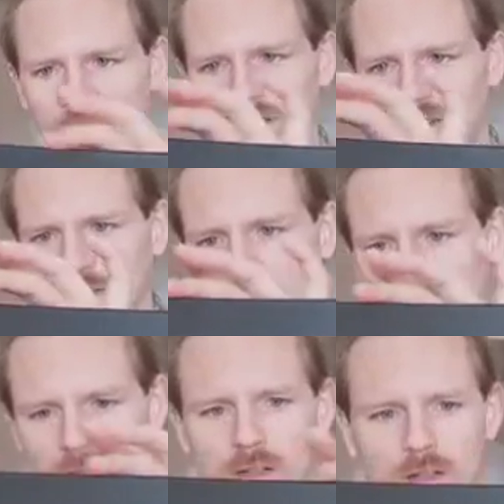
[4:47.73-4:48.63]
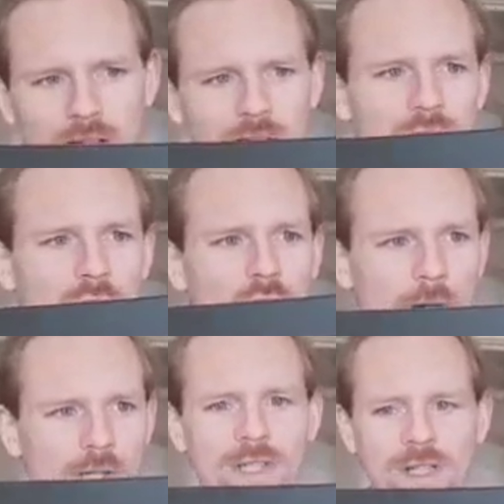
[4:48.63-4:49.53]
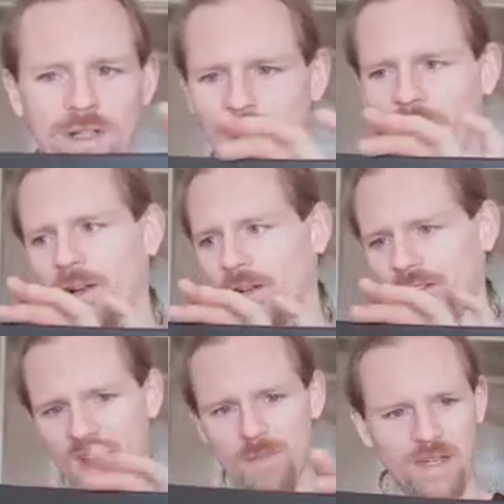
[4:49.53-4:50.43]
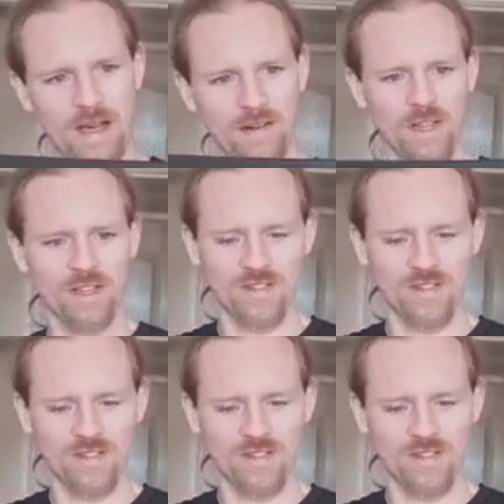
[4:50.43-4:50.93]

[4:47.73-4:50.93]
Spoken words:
Sydney and Corbridge style taper down in the